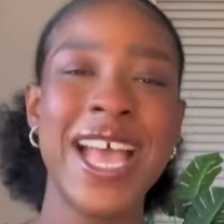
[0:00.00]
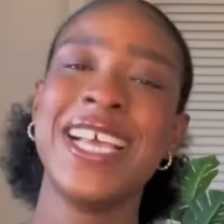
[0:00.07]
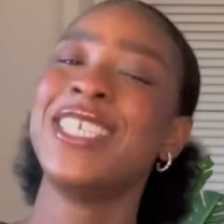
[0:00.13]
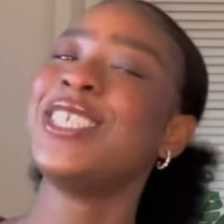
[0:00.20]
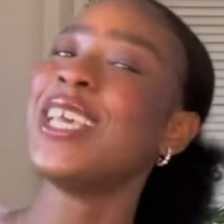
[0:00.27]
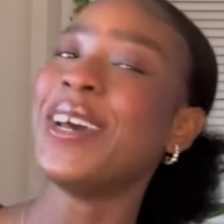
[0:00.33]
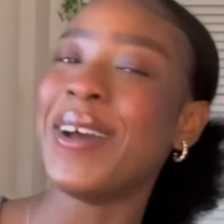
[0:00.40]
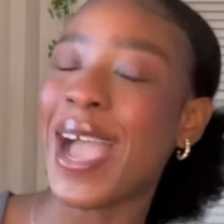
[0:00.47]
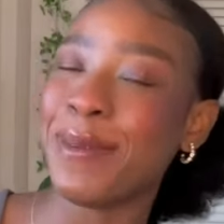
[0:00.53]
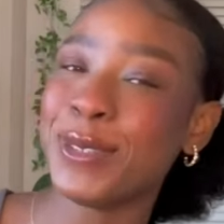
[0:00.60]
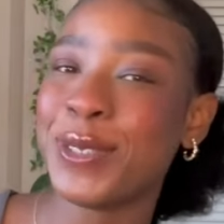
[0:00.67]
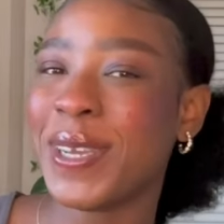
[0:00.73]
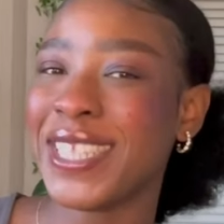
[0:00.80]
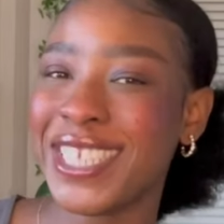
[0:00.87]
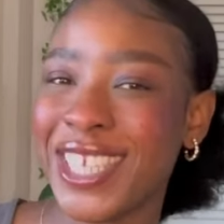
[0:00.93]
So I'm
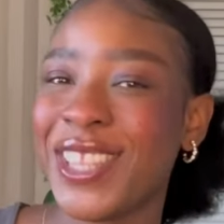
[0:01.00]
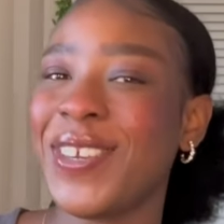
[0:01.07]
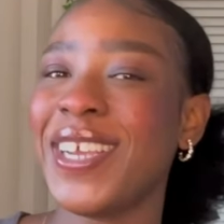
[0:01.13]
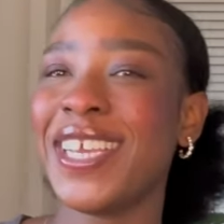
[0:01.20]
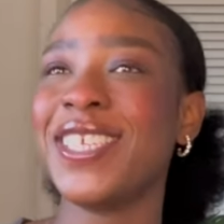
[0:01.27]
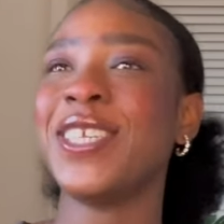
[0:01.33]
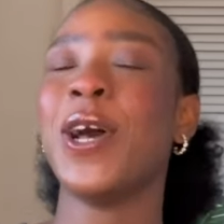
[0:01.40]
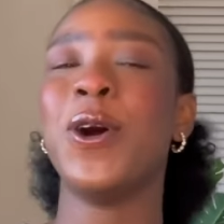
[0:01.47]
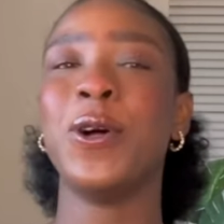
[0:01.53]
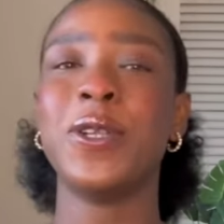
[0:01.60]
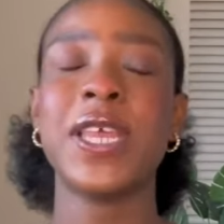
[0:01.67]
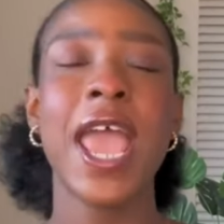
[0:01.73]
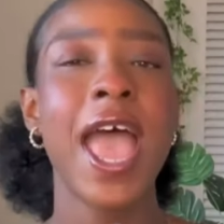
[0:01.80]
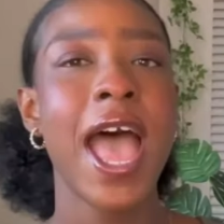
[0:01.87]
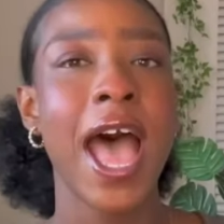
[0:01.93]
23 years
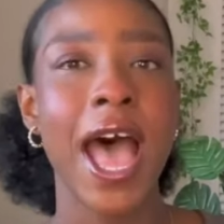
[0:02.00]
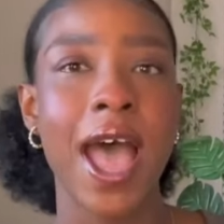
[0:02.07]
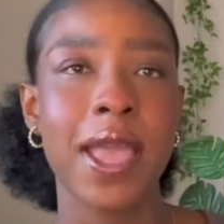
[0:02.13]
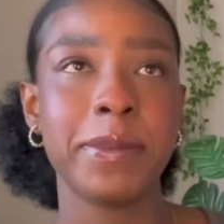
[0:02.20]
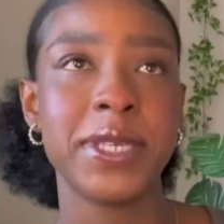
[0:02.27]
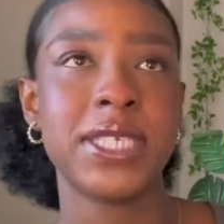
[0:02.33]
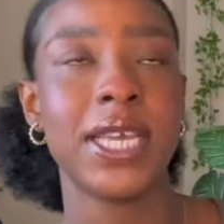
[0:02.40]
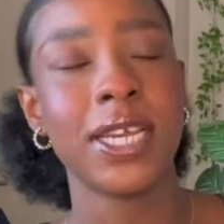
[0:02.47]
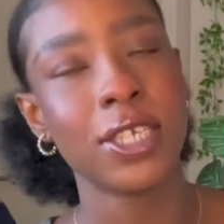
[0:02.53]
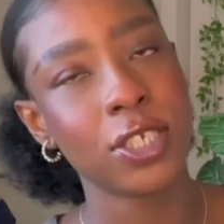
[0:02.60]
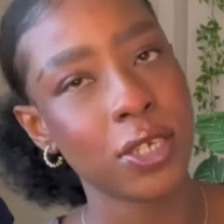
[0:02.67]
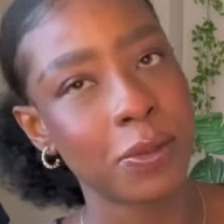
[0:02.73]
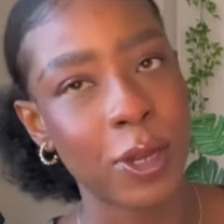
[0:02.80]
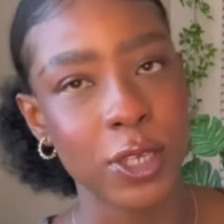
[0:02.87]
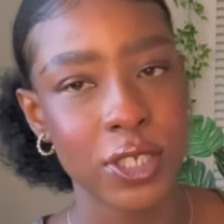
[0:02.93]
old. I'm a second
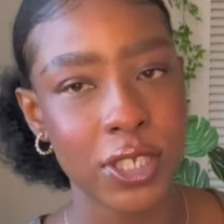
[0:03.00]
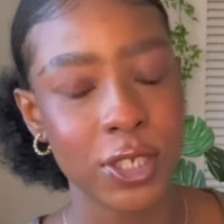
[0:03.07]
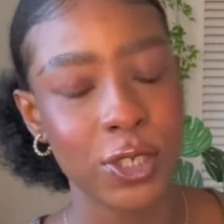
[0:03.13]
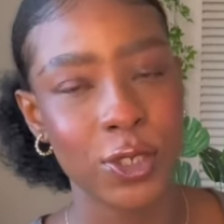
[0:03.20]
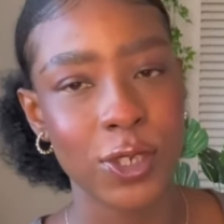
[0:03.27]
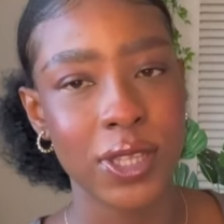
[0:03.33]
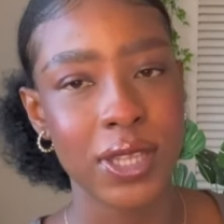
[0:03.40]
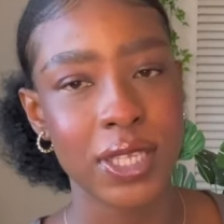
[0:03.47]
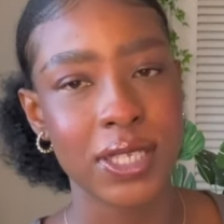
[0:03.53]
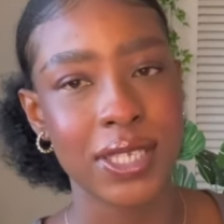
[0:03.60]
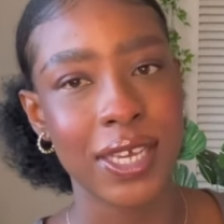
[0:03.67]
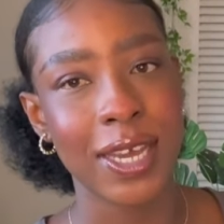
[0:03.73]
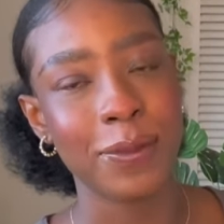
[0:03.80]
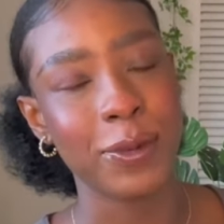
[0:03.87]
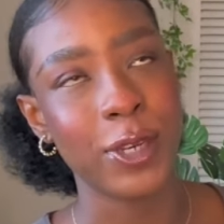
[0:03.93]
year master's student this
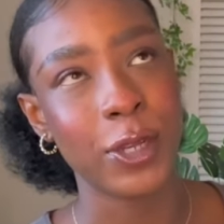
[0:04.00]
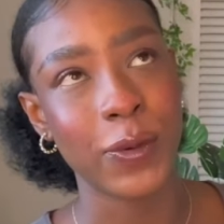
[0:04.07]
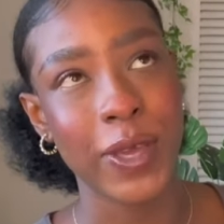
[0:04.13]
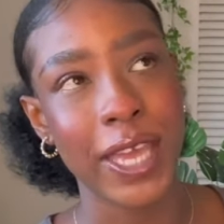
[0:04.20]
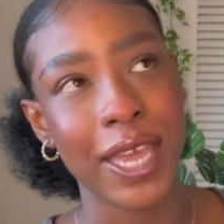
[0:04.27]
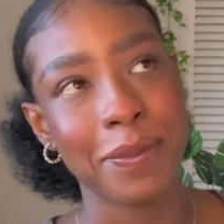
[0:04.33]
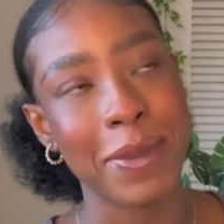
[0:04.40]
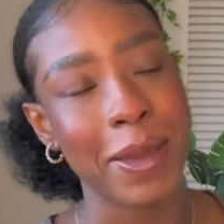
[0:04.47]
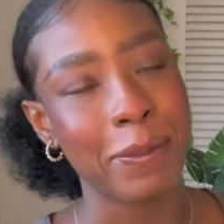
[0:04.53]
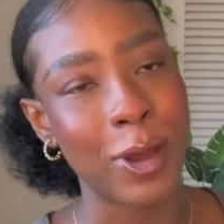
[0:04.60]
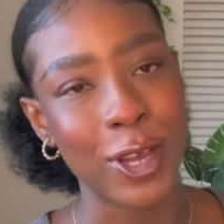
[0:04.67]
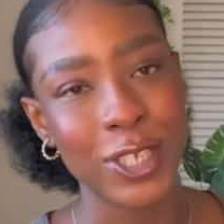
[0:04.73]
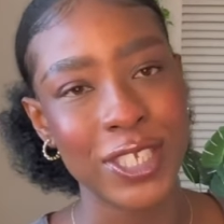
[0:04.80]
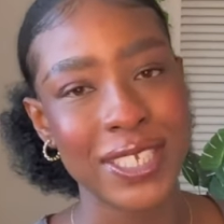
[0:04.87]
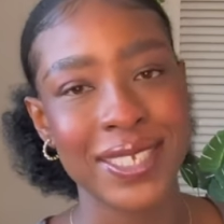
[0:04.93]
year. I'm doing my
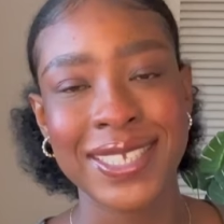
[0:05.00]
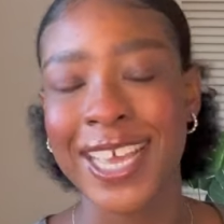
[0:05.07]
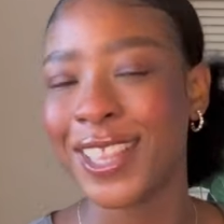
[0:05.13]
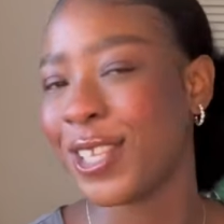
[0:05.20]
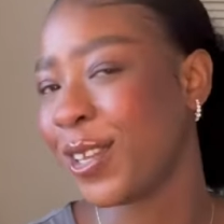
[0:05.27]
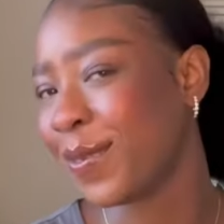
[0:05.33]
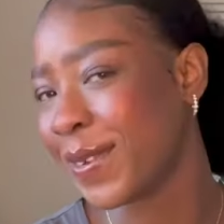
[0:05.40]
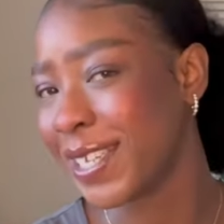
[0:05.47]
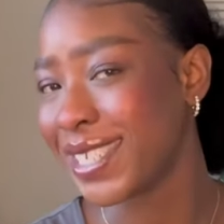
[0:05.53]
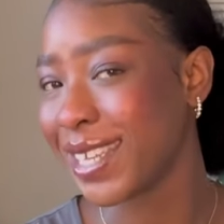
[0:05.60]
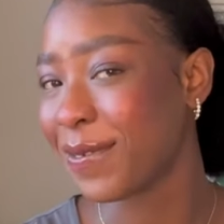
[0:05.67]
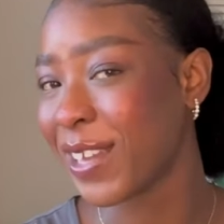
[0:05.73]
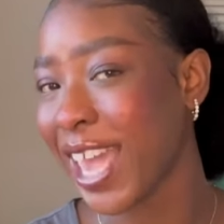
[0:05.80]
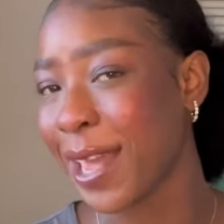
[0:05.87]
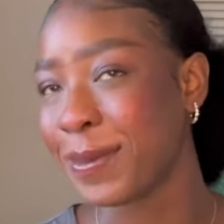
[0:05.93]
master's at the University
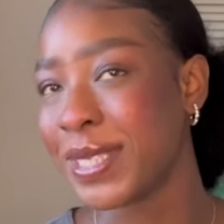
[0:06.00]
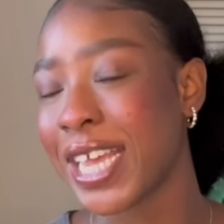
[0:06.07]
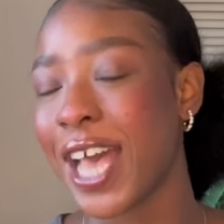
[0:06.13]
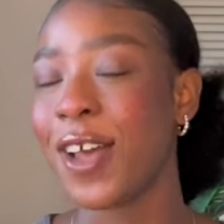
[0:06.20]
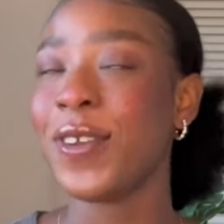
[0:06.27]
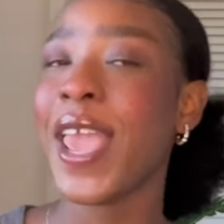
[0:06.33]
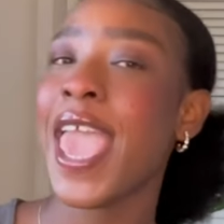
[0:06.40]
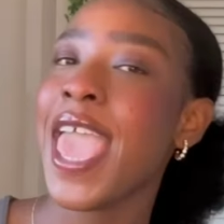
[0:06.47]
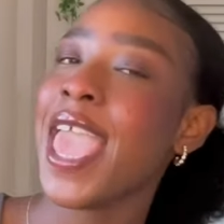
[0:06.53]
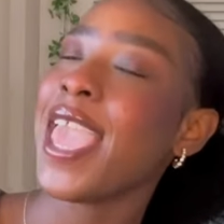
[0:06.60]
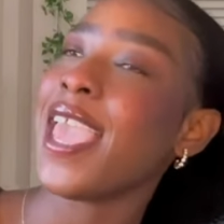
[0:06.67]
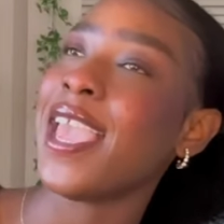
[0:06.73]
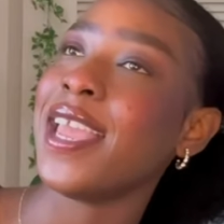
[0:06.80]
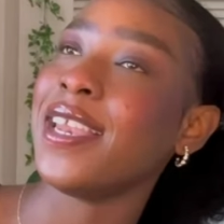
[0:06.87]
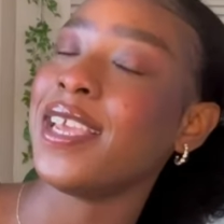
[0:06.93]
of Cape Town
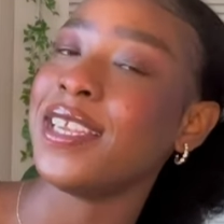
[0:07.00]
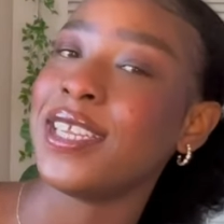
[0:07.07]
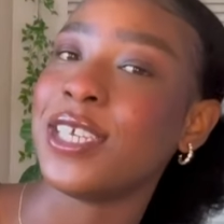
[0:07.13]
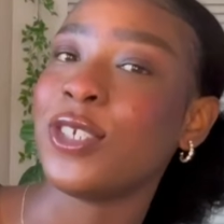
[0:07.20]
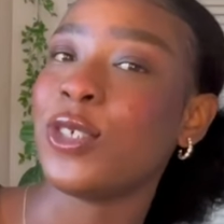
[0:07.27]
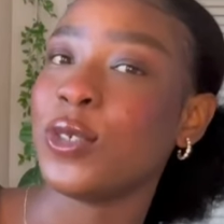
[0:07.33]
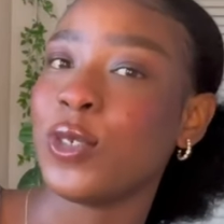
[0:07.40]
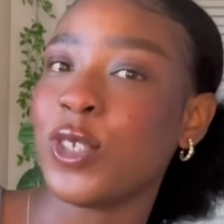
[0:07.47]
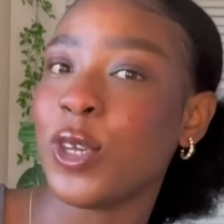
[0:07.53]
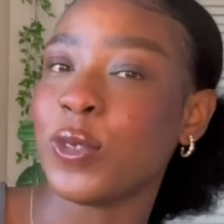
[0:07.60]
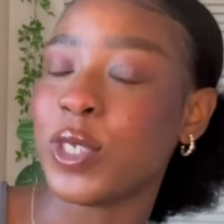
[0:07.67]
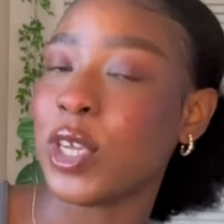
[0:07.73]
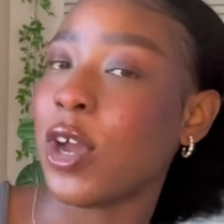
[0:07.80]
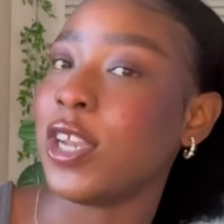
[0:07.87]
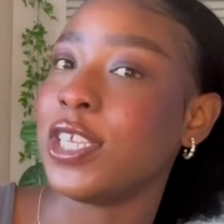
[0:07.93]
in industrial
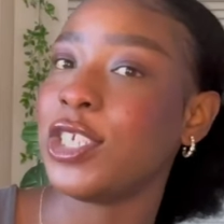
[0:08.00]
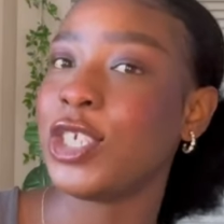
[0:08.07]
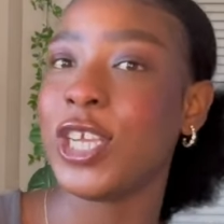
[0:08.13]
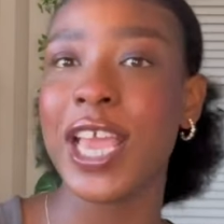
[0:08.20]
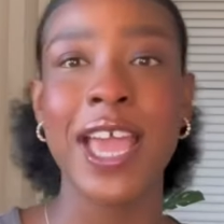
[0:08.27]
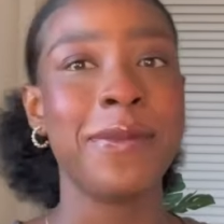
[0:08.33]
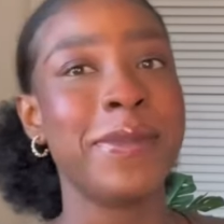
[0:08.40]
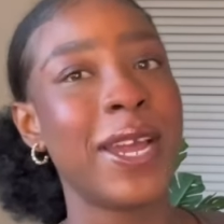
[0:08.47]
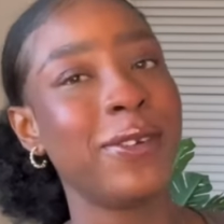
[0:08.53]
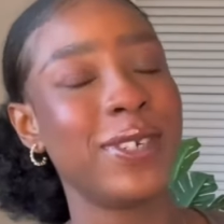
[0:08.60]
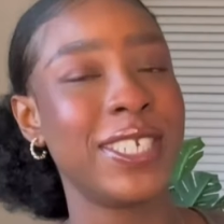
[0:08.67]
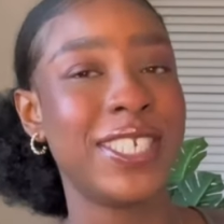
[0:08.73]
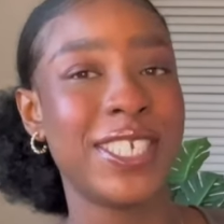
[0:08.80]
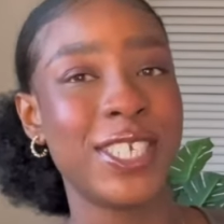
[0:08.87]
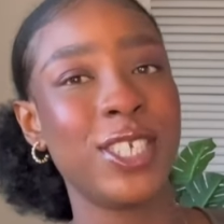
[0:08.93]
sociology. And my
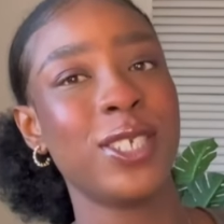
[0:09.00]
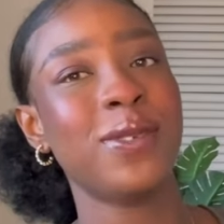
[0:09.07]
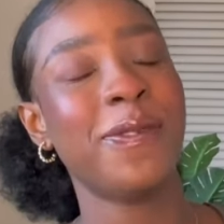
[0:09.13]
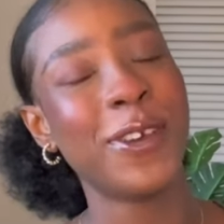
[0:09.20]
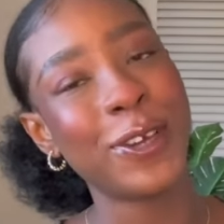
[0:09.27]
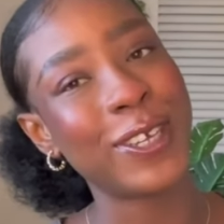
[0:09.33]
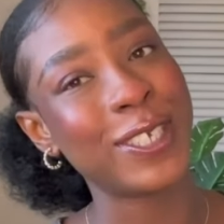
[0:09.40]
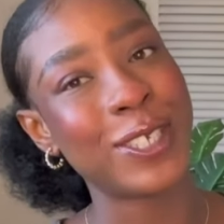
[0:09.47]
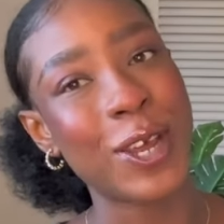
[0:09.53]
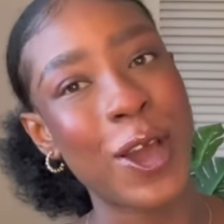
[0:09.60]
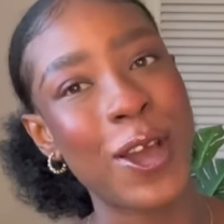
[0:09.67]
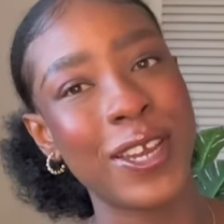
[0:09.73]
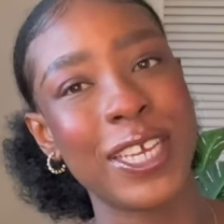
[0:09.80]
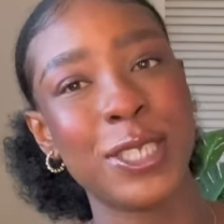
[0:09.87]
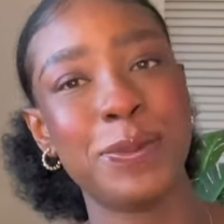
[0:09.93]
research is focused
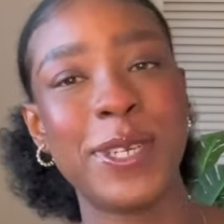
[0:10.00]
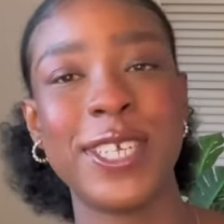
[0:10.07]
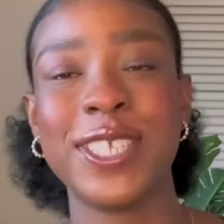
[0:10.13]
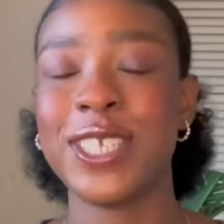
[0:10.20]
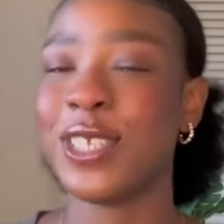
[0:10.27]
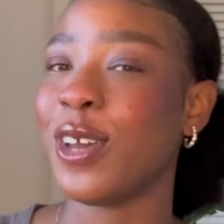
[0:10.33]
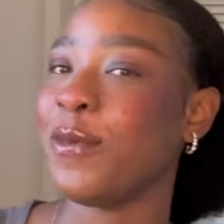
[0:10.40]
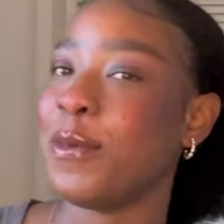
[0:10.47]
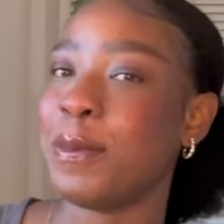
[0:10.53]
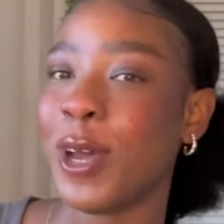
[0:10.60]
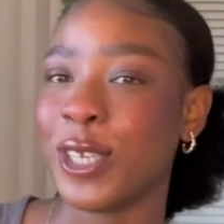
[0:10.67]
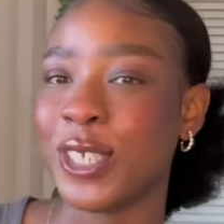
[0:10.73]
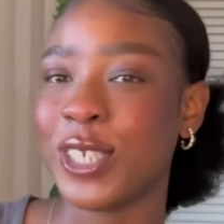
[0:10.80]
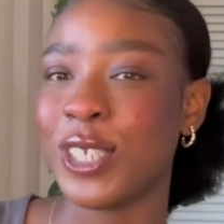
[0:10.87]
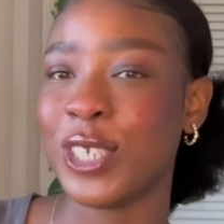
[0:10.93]
on experiences of
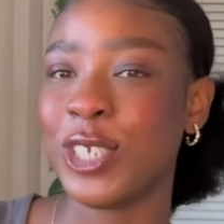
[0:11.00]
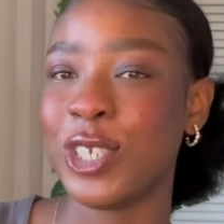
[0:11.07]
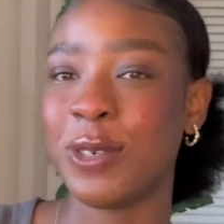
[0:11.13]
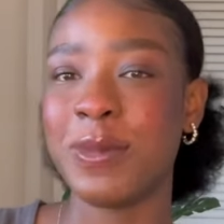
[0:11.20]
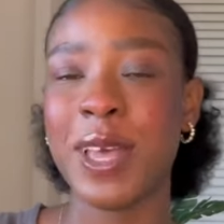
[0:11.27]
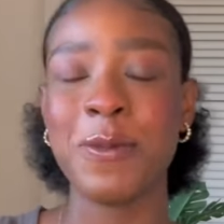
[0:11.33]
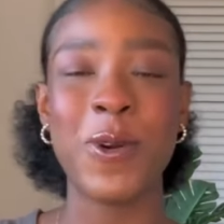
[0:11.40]
imposter syndrome